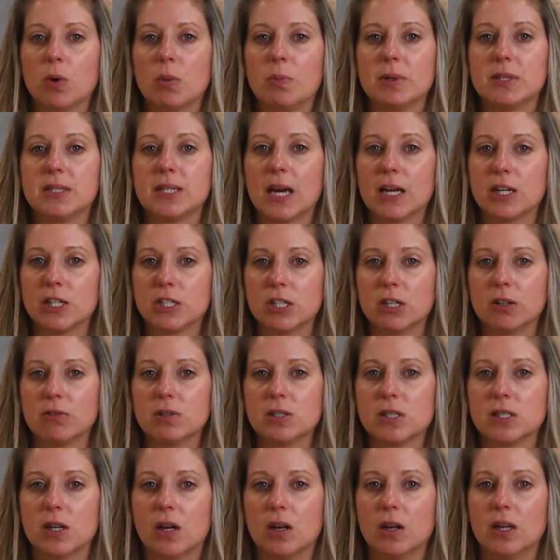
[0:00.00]
would potentially
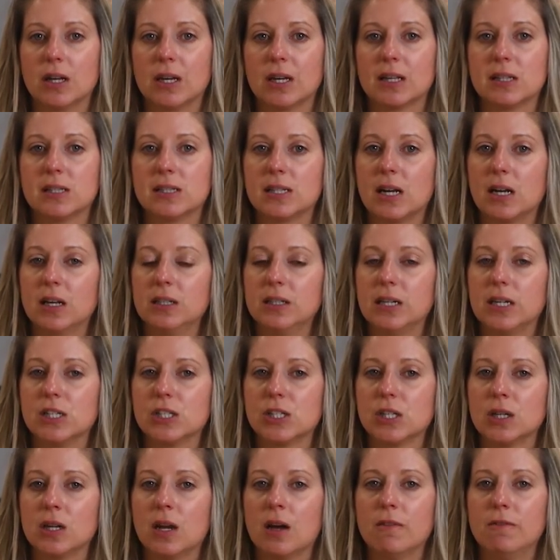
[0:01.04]
result in
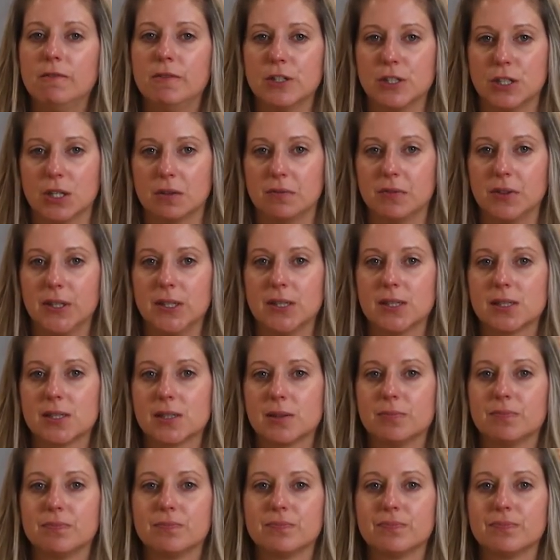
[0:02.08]
consolidation of fishing fleets.